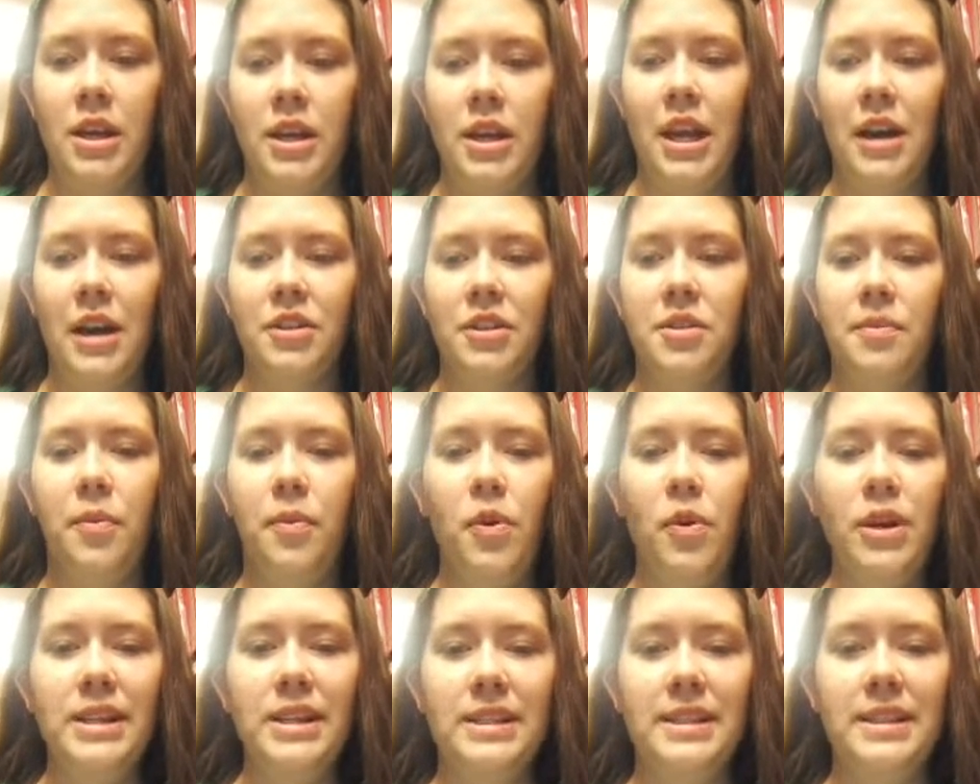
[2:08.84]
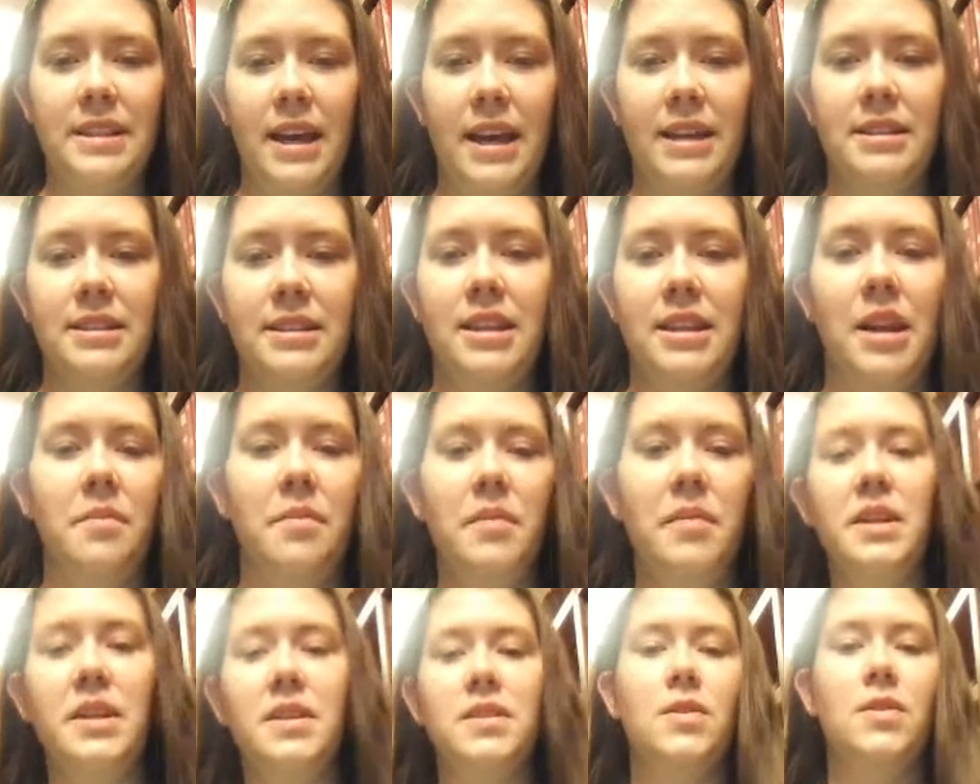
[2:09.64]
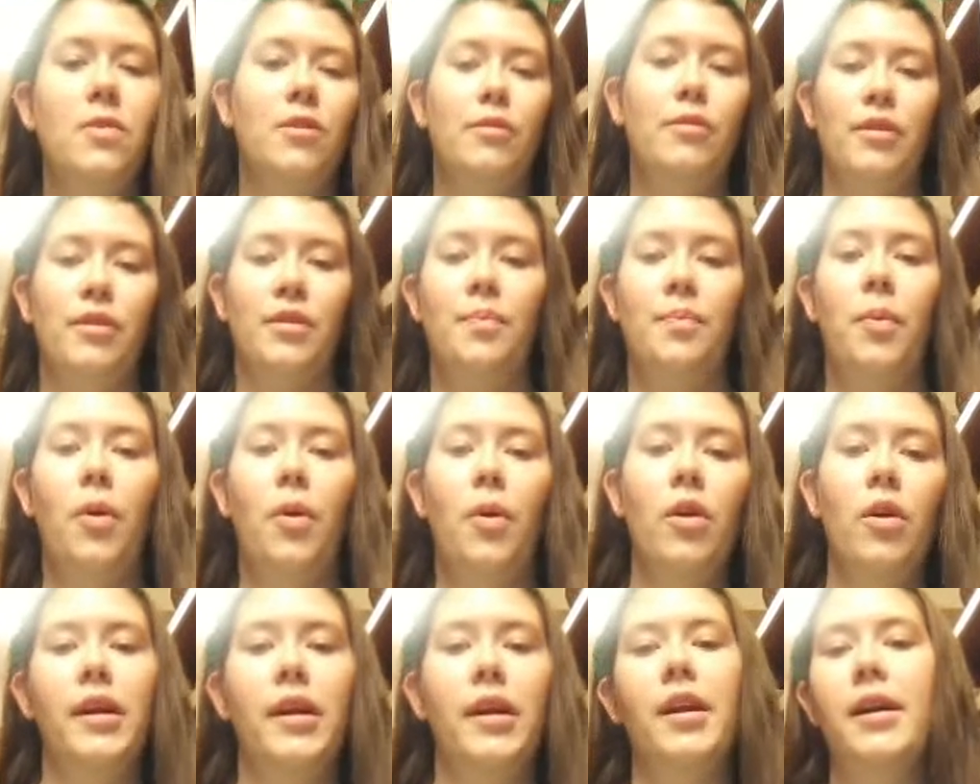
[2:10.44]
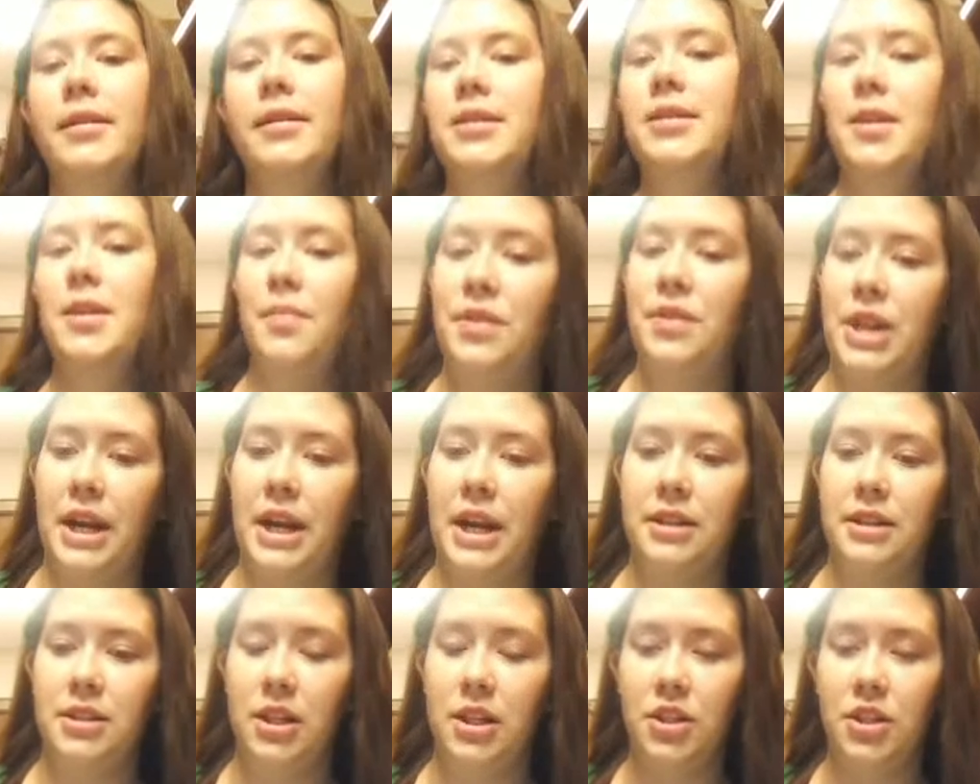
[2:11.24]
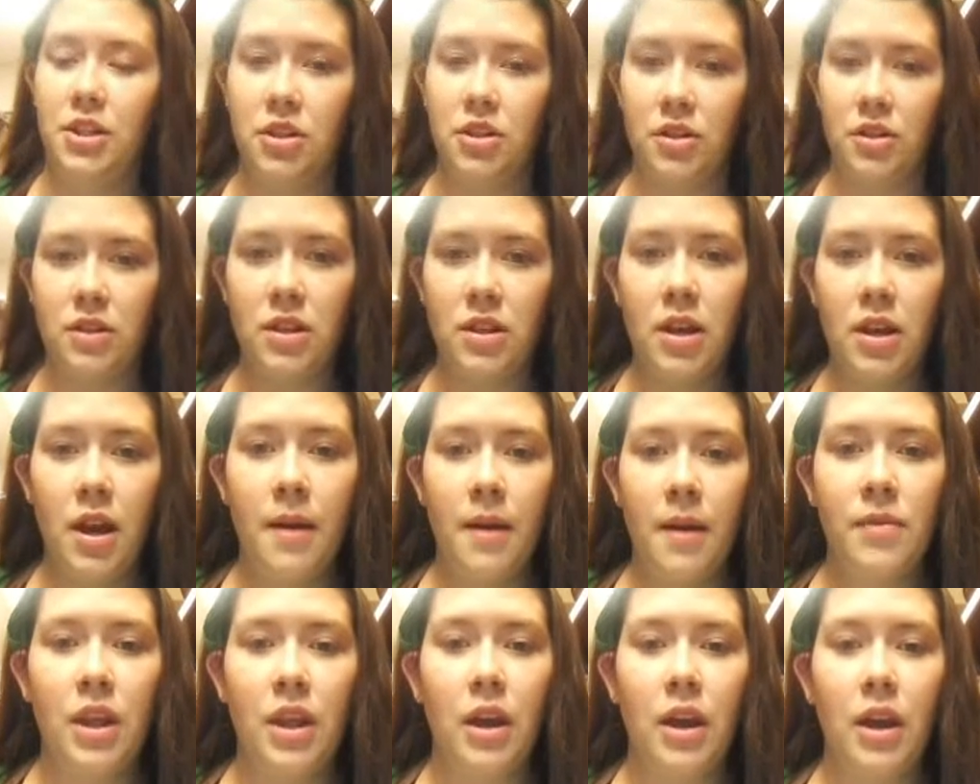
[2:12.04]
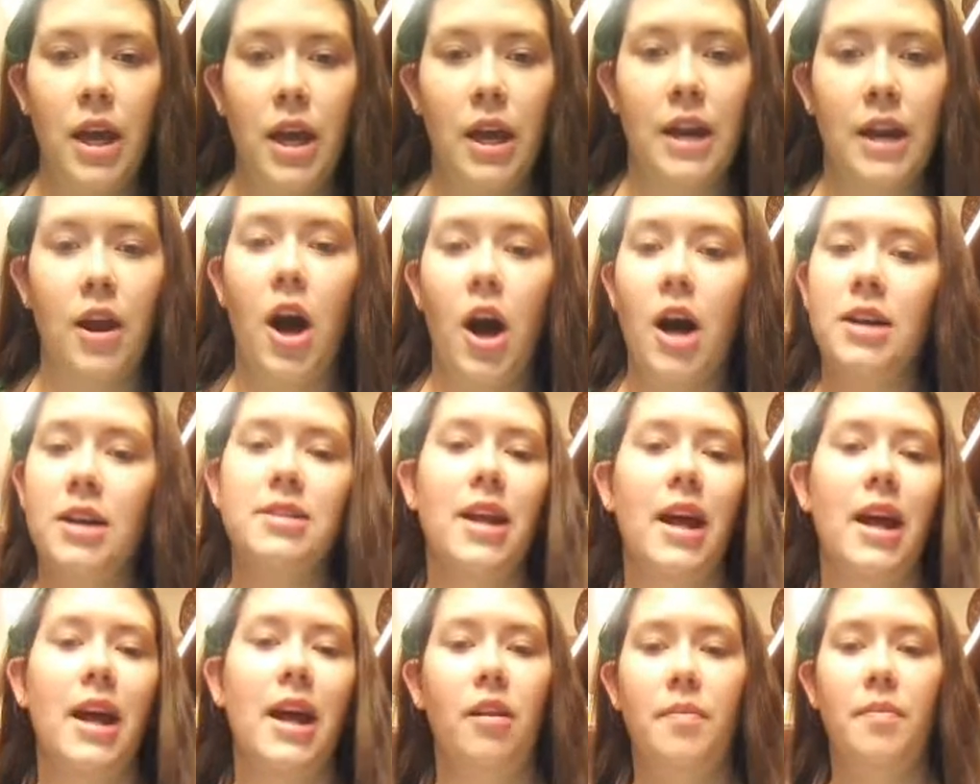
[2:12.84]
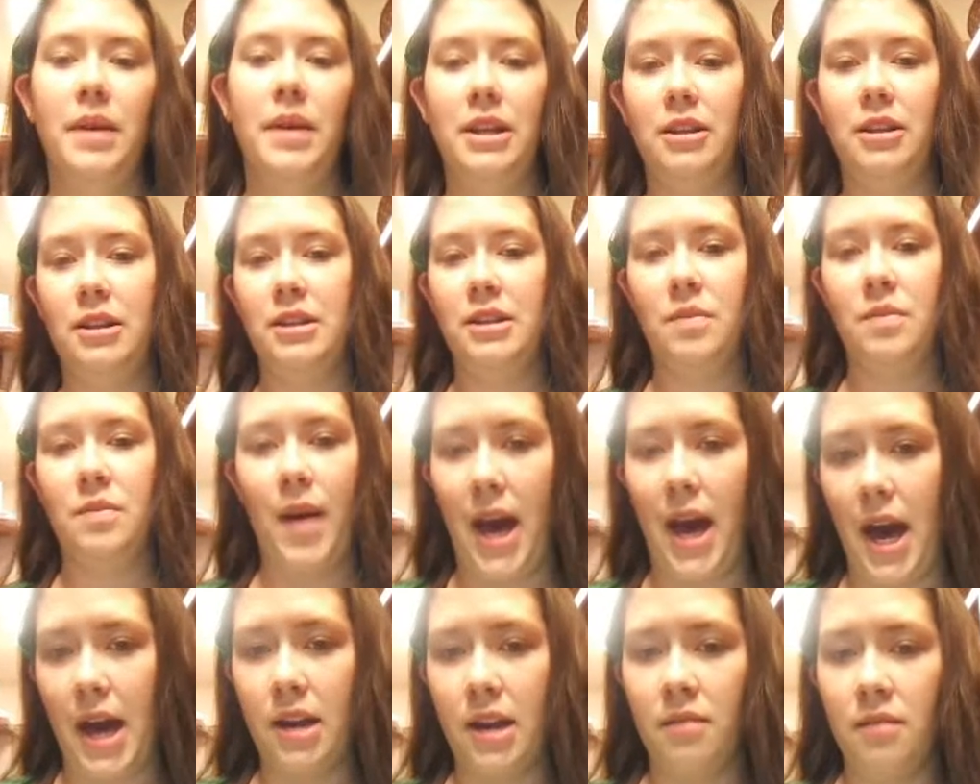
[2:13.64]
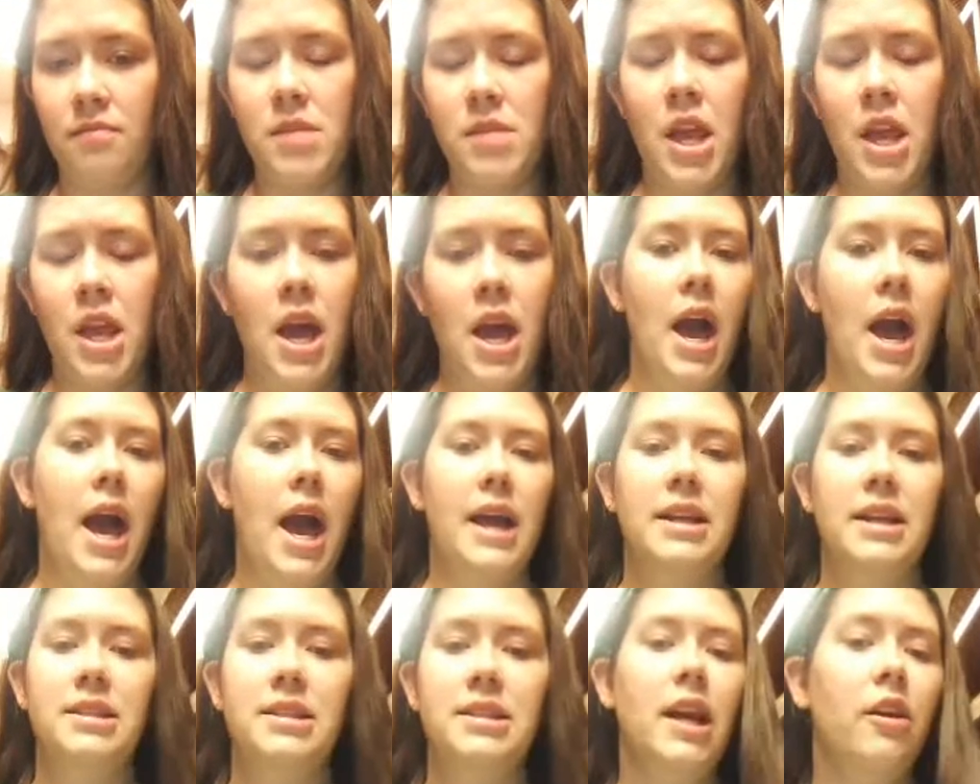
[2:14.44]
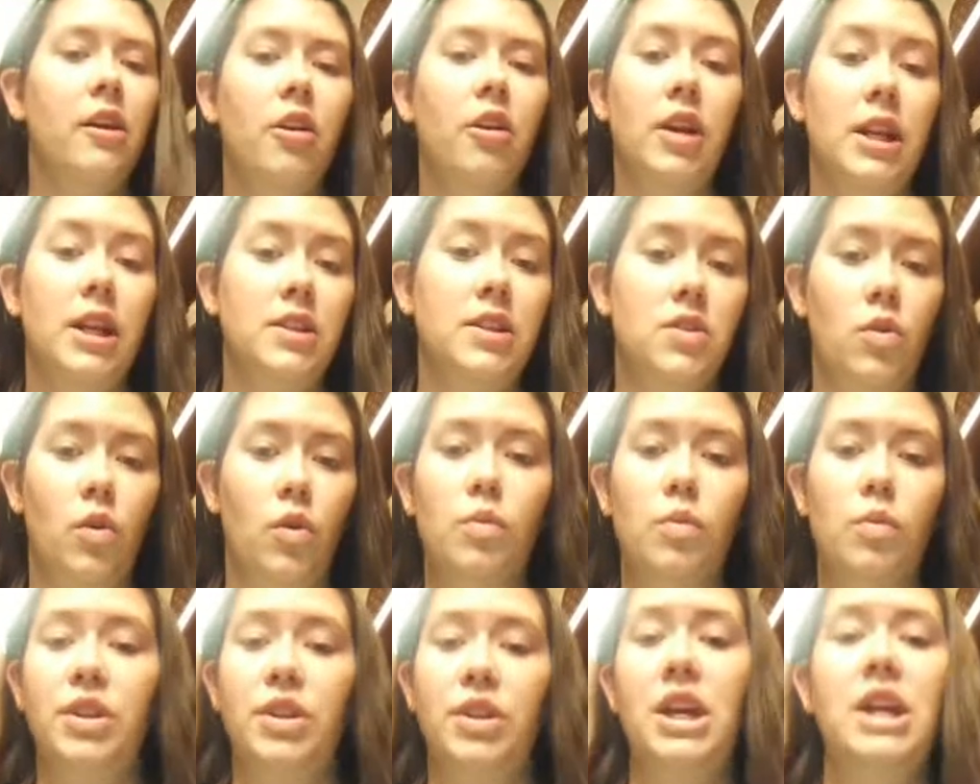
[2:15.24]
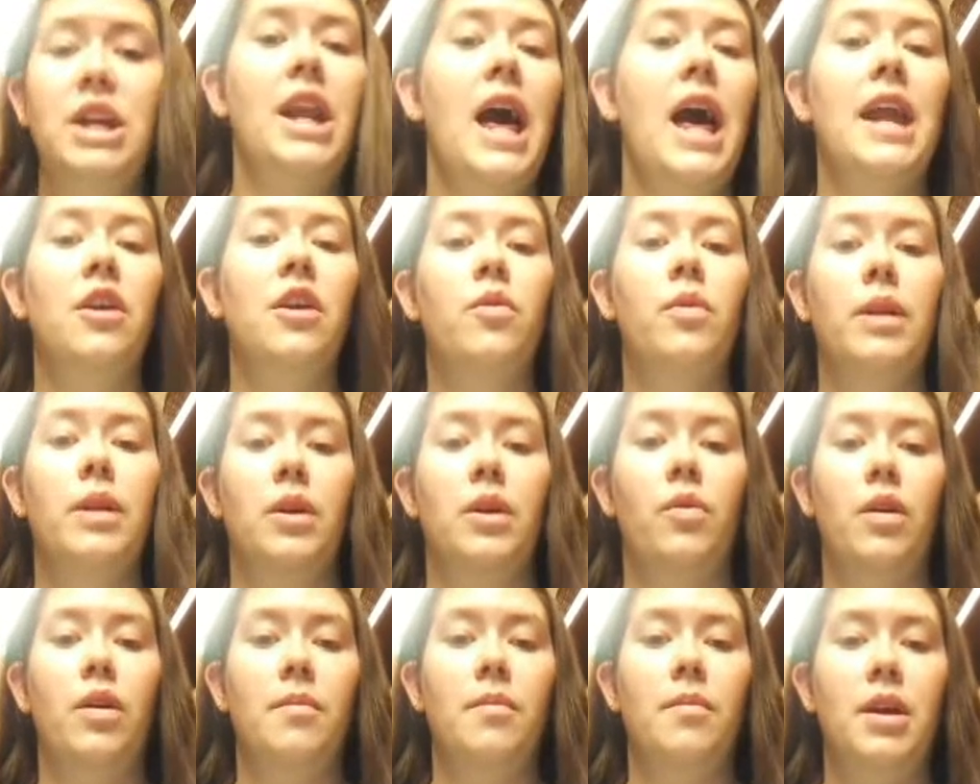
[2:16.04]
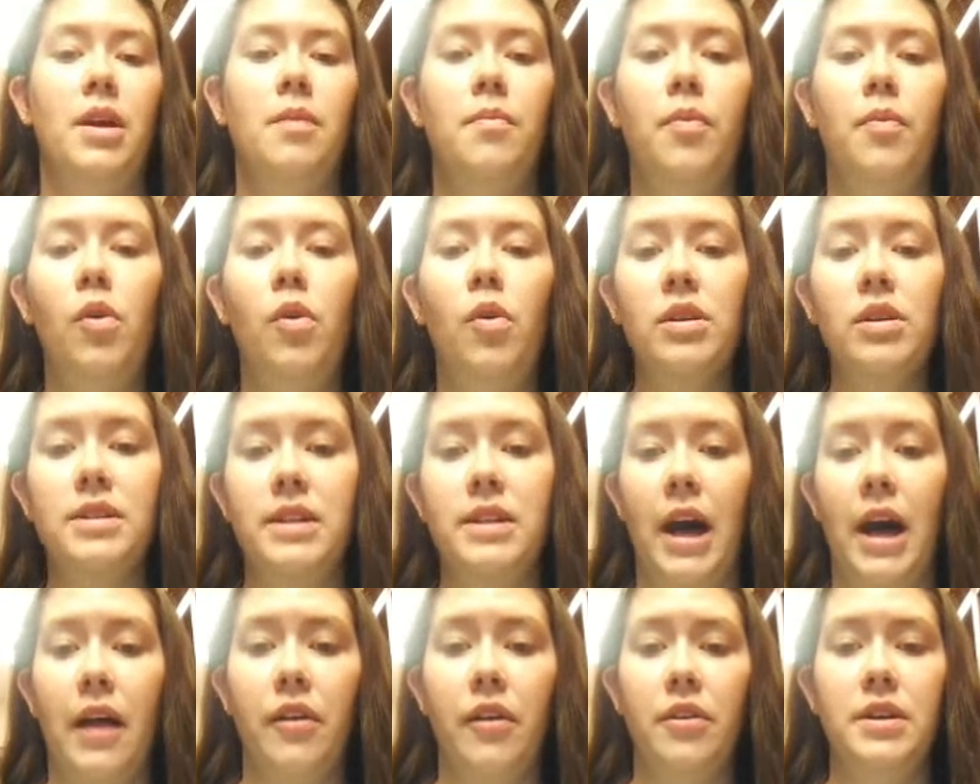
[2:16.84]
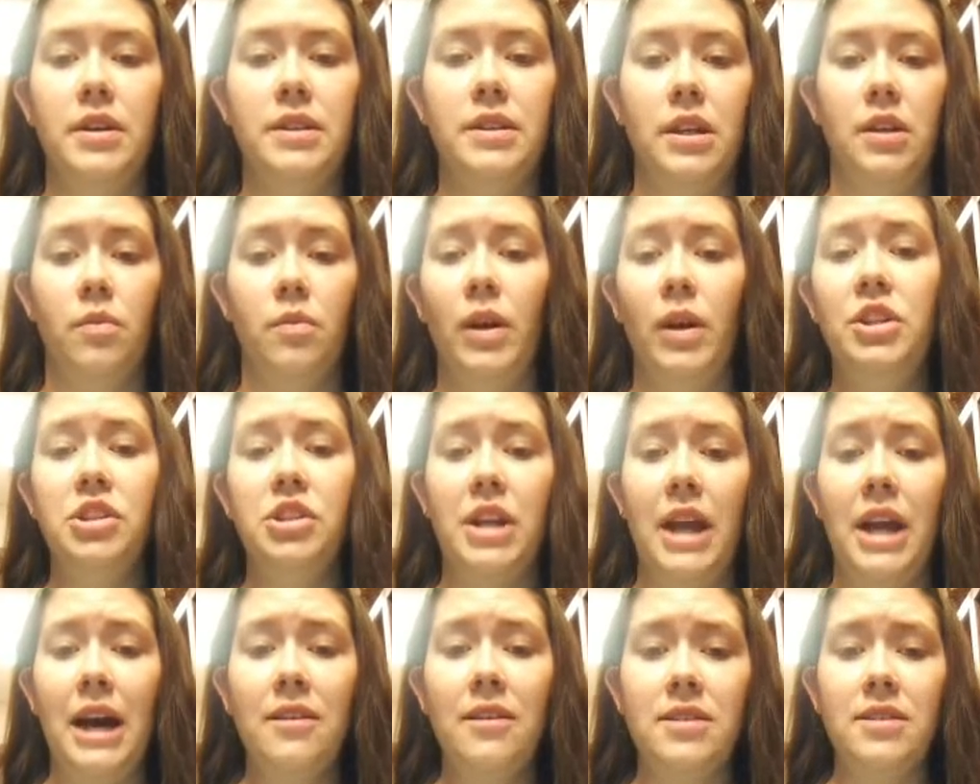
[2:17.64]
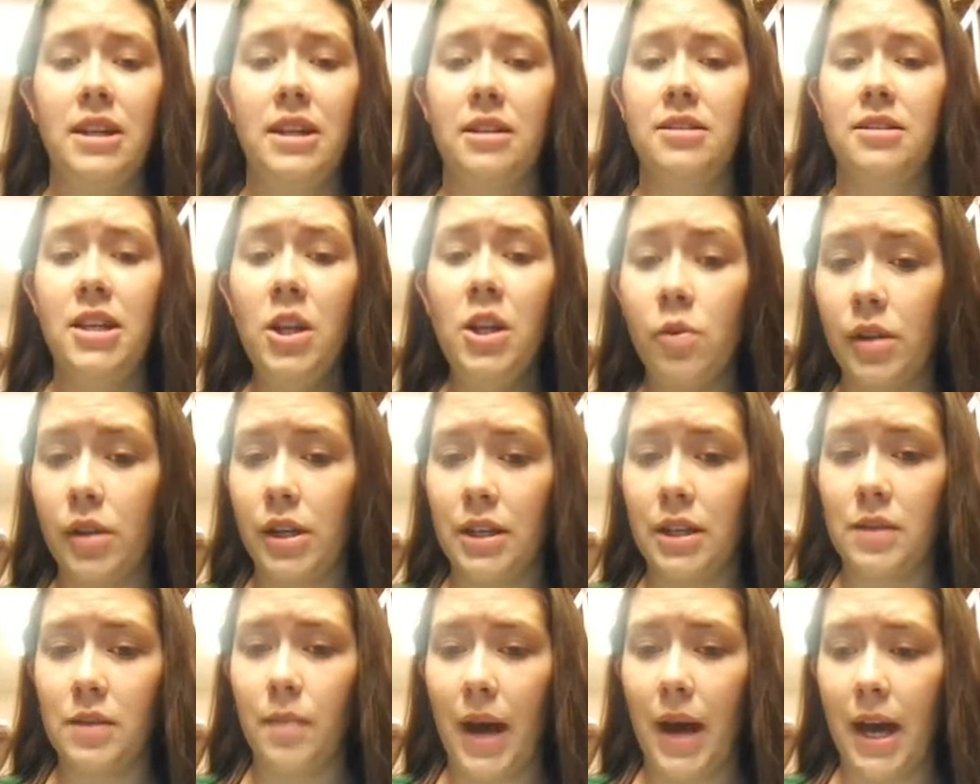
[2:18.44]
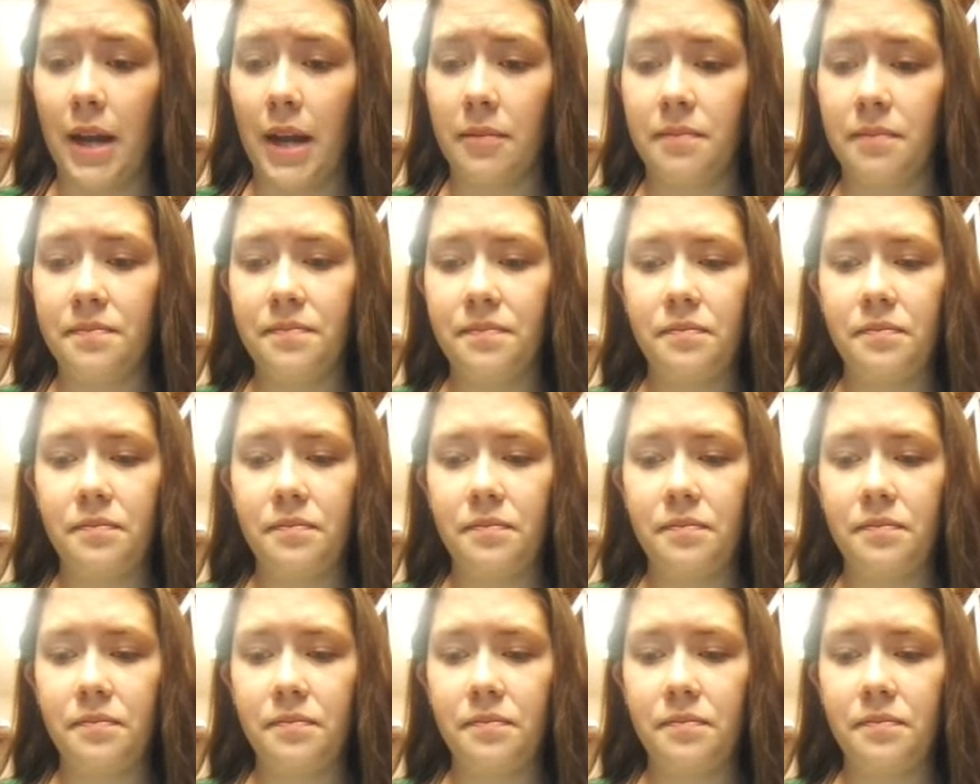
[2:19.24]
Now, Du Bois says that a mixed school with poor and unsympathetic teachers and hostile opinion is bad, and a segregated school with inadequate equipment, poor salaries, and wretched housing is equally as bad.